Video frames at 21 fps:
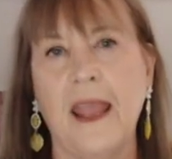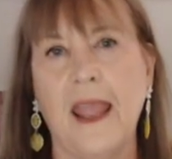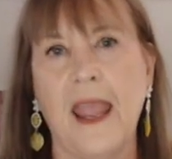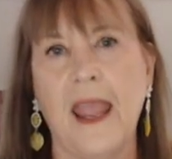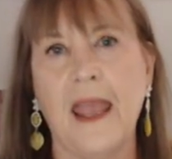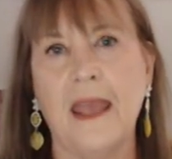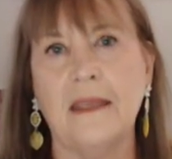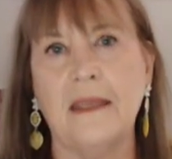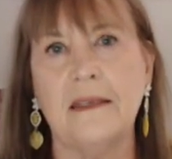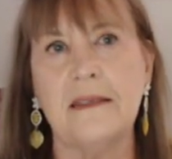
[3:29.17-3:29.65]

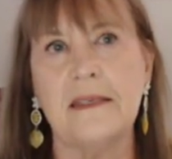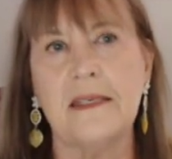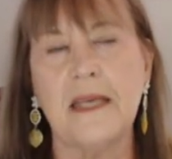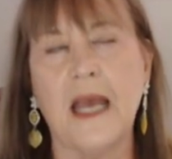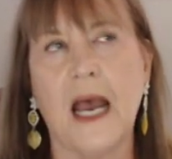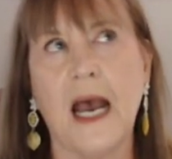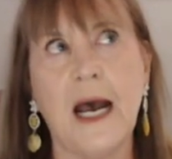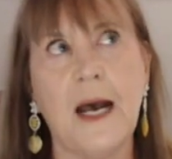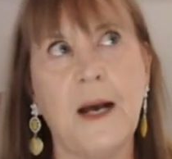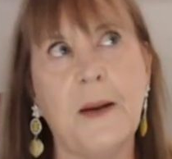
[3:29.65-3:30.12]
And
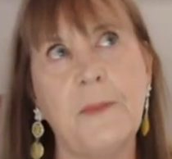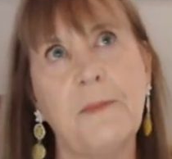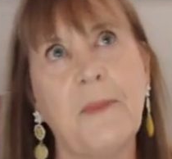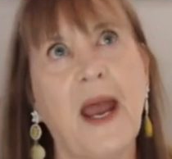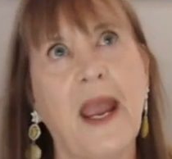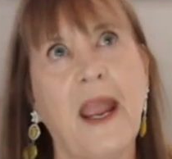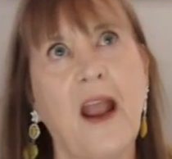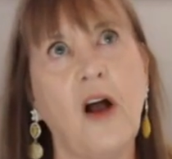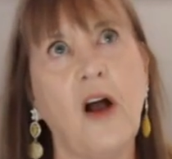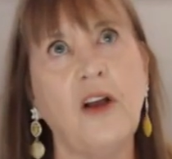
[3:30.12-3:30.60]

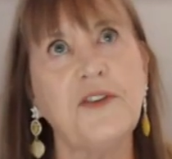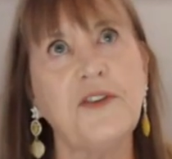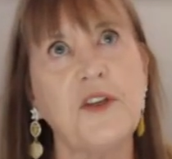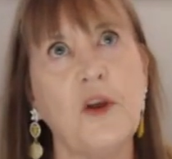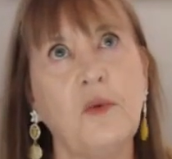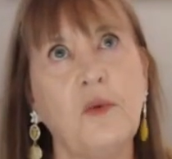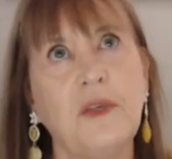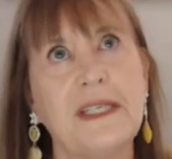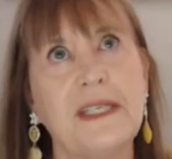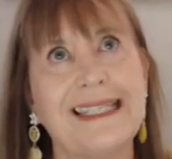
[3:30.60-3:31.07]
I
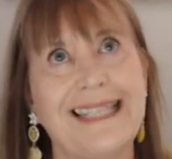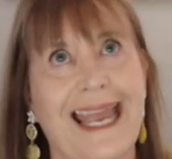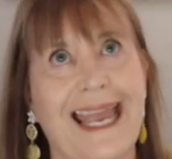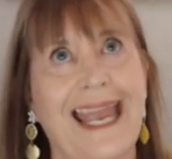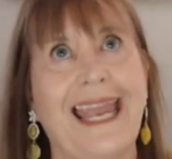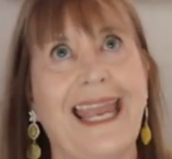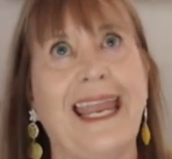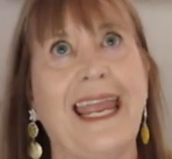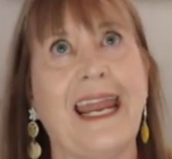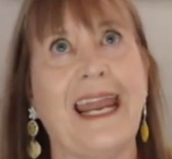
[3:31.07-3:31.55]
also will
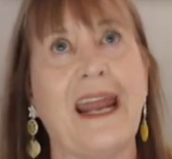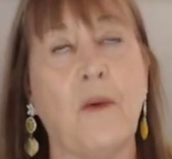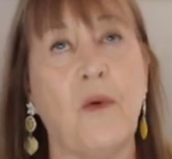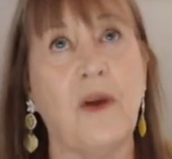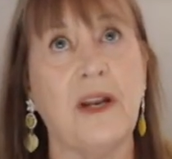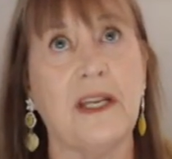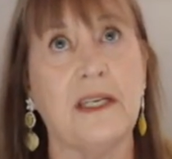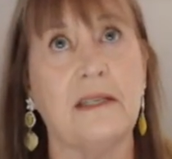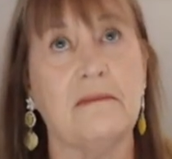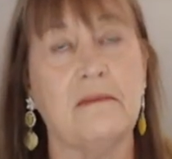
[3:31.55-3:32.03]
say, and I
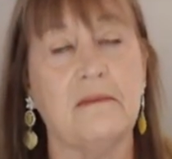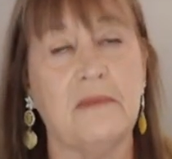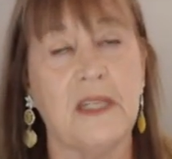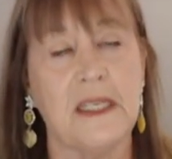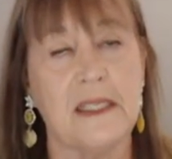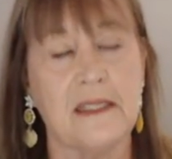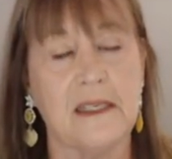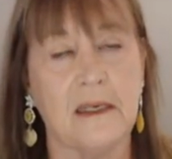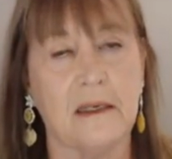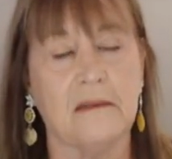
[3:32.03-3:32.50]
wanted
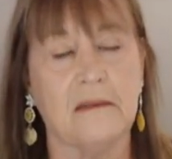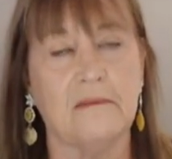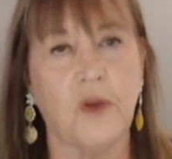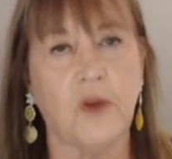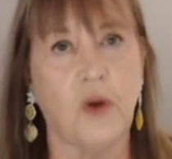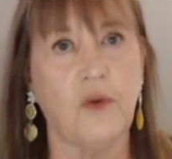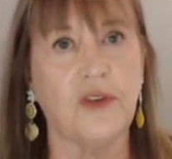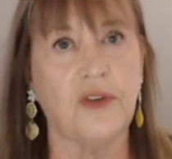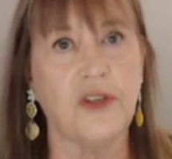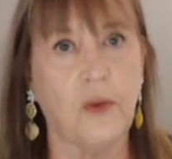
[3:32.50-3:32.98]
this to
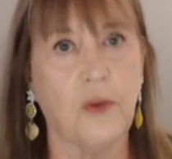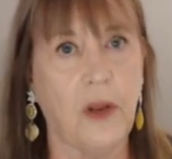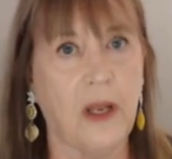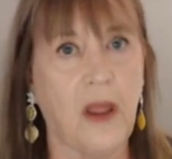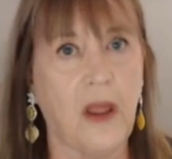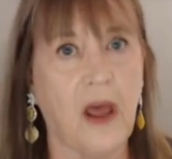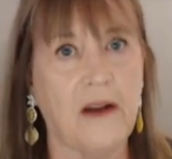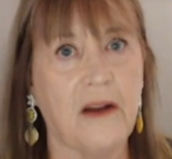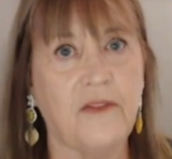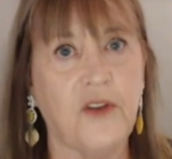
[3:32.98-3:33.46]
go to a
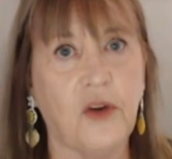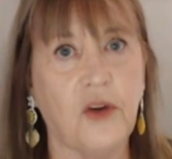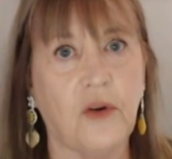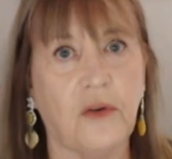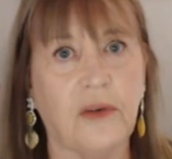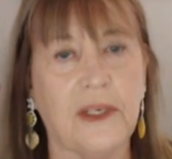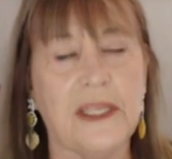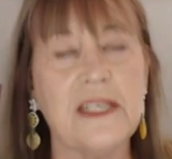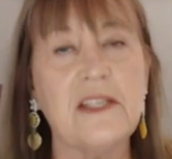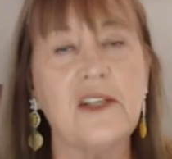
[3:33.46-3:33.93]
lot of
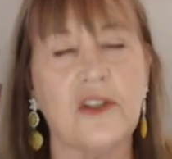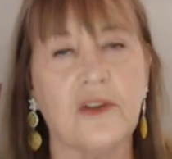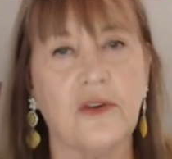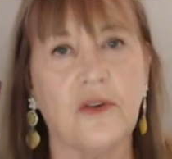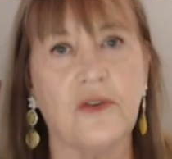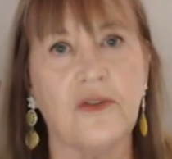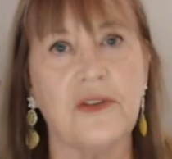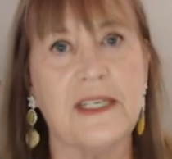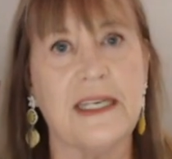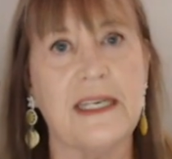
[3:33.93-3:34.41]
your
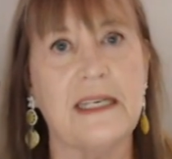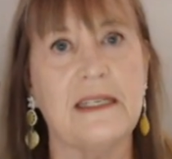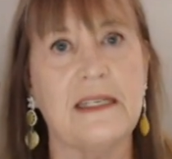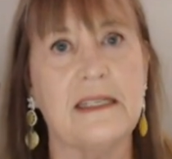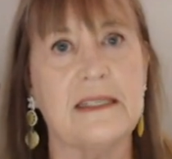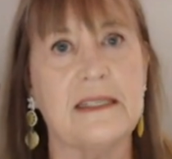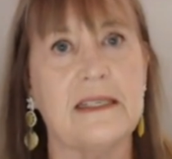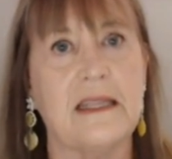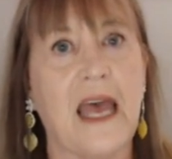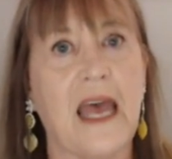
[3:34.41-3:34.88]
listeners,
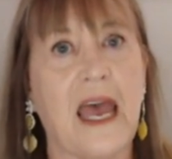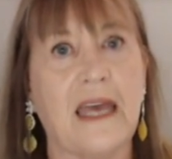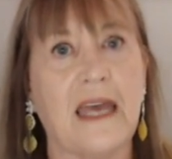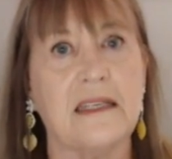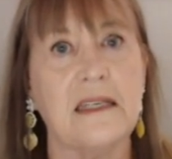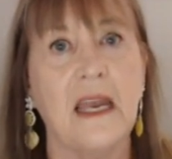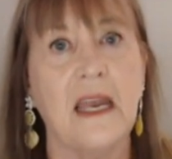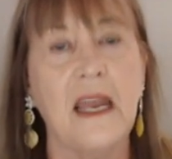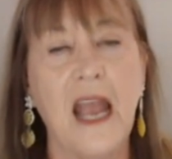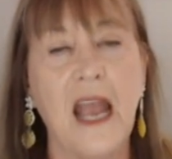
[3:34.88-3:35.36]
is
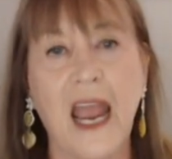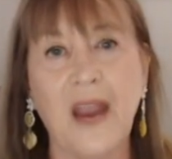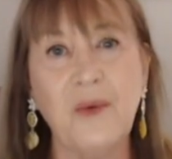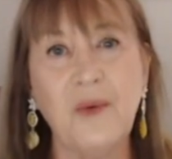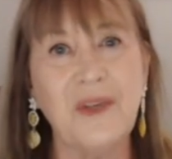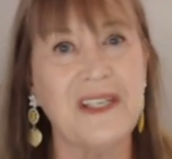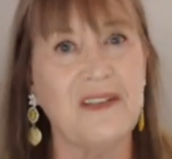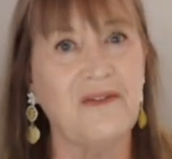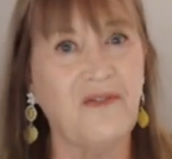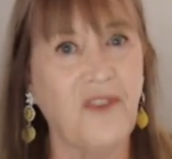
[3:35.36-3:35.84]
that I
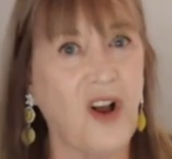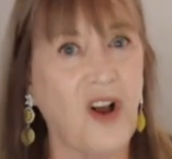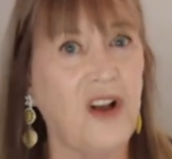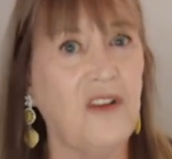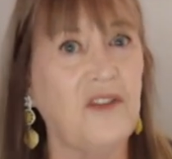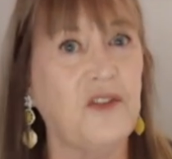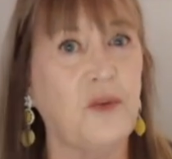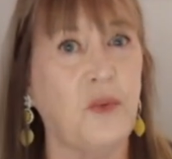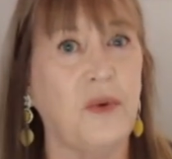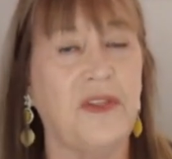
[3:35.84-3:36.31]
was
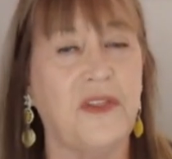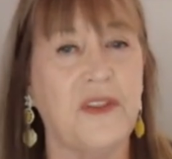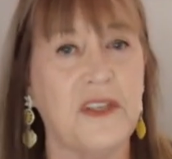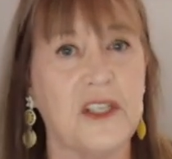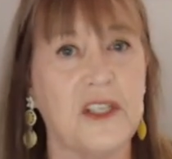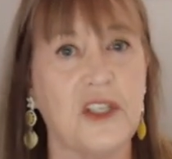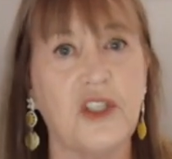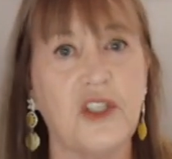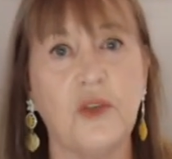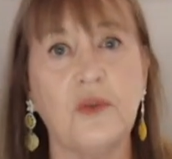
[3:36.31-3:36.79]
involved with the
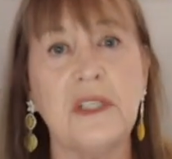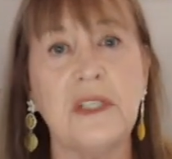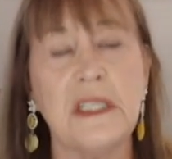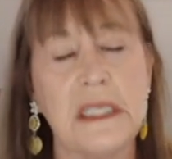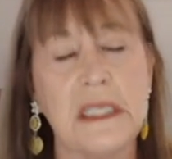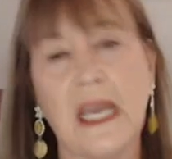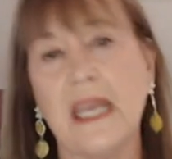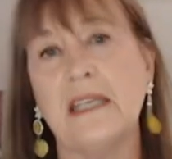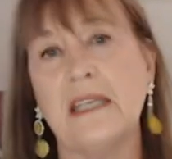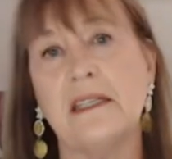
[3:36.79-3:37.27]
Student
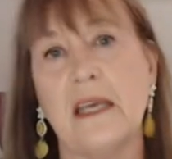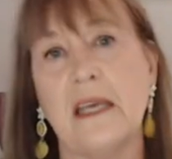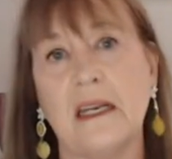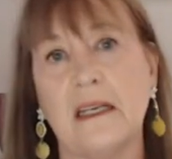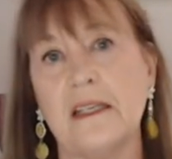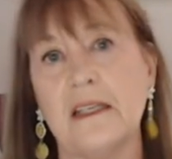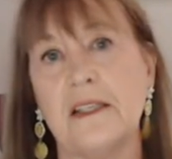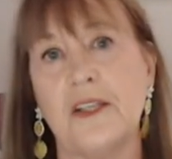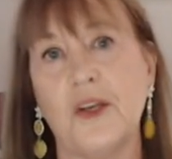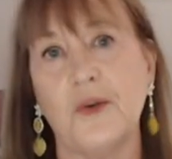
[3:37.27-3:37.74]

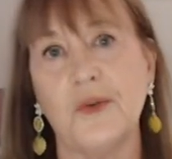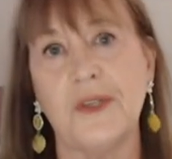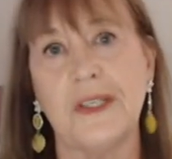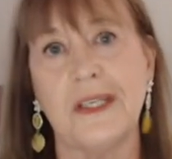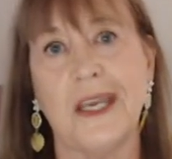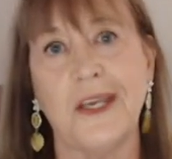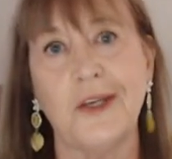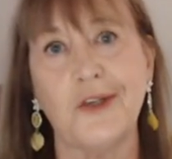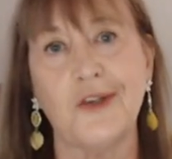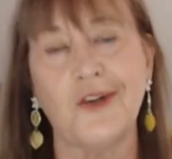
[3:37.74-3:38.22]
Dietetic
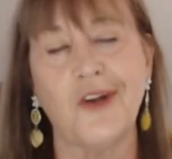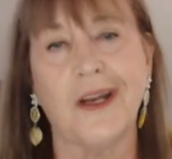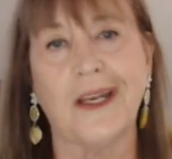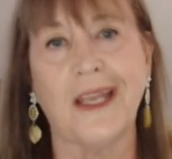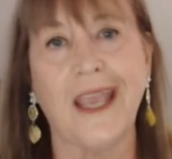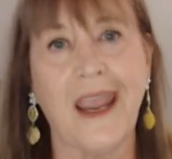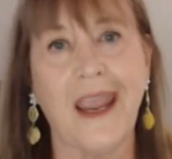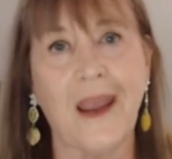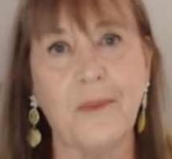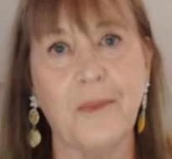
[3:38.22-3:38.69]
Association on
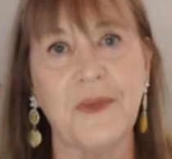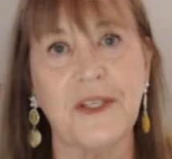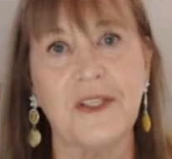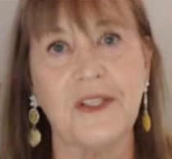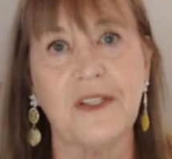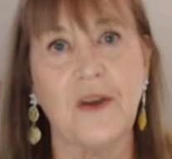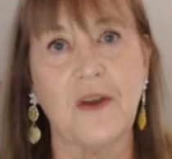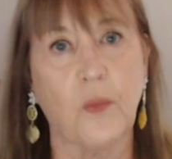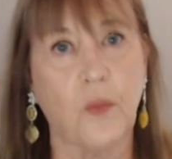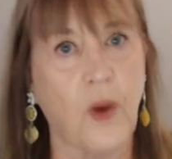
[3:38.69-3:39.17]

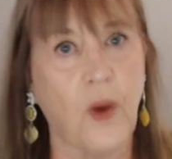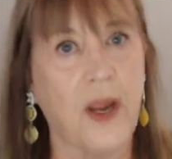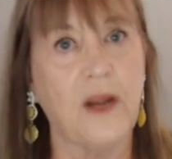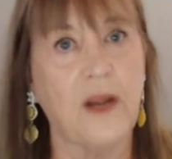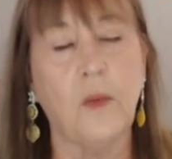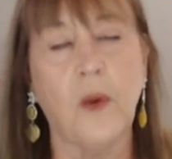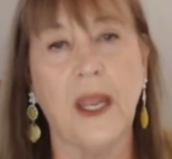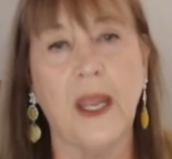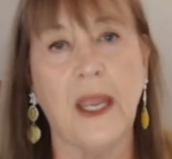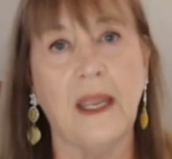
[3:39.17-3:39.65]
campus right
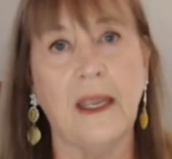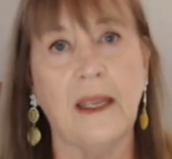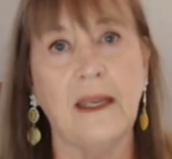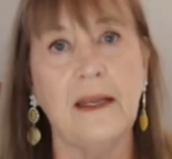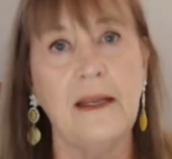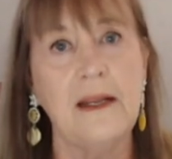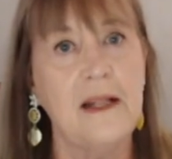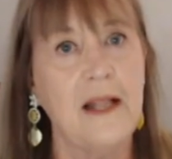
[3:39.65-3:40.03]
away.